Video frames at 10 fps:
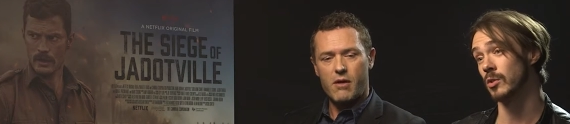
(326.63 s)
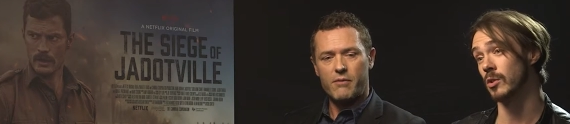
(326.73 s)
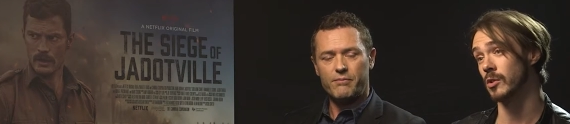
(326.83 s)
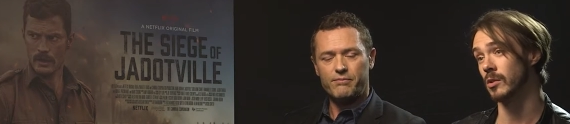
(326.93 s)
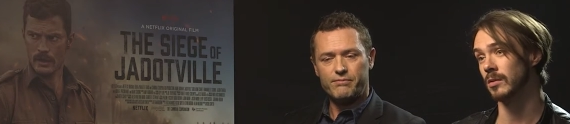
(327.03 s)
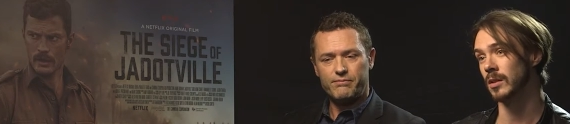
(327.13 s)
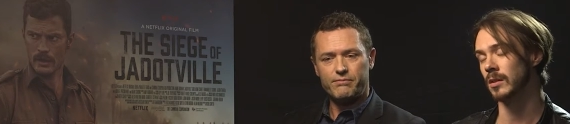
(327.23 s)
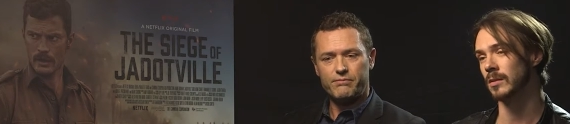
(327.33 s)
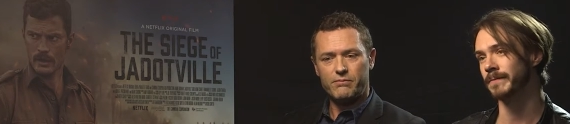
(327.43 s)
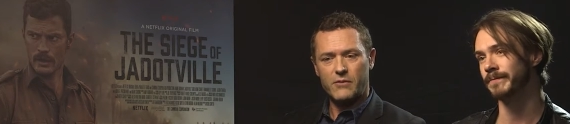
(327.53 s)
Speaker 1: soldier, you
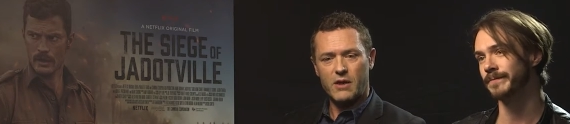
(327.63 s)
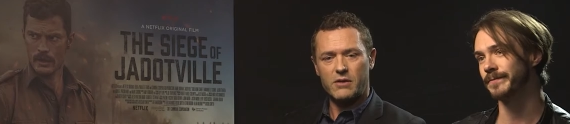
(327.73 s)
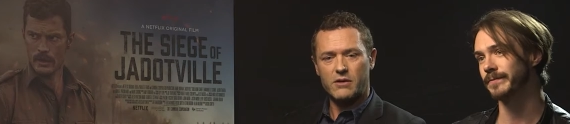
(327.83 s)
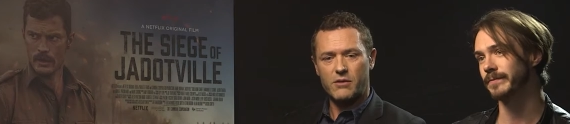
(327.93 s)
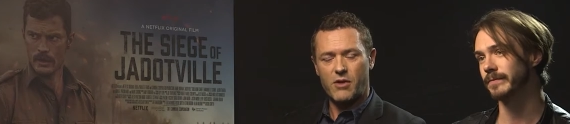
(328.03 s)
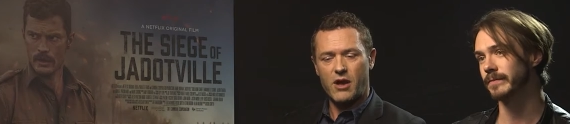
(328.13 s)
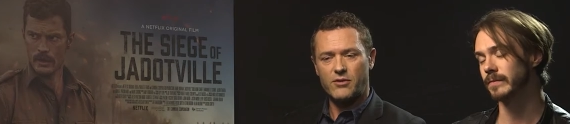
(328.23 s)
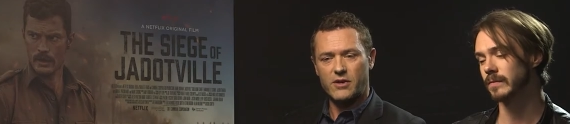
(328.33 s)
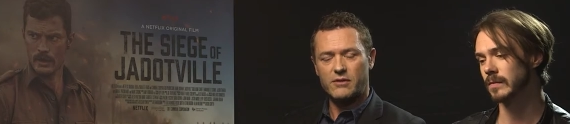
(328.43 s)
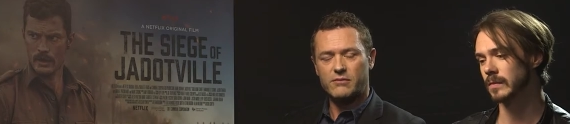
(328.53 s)
know. Yeah, the
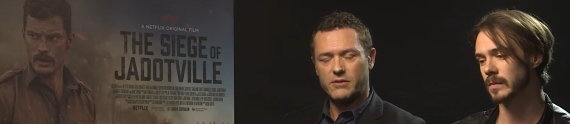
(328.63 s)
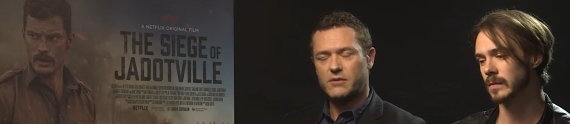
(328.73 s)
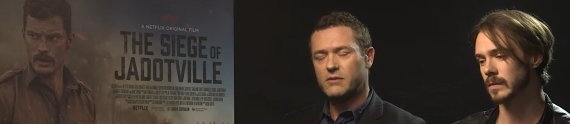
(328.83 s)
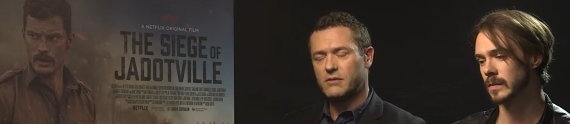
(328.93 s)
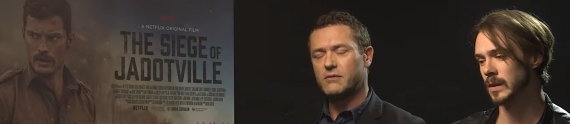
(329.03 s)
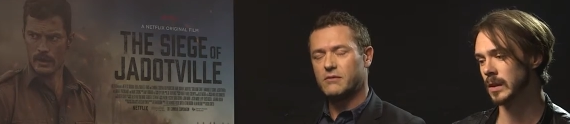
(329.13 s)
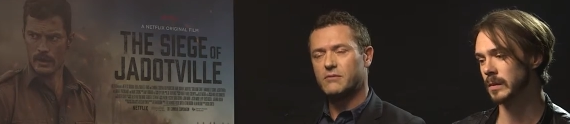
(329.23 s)
camaraderie. Was, yeah.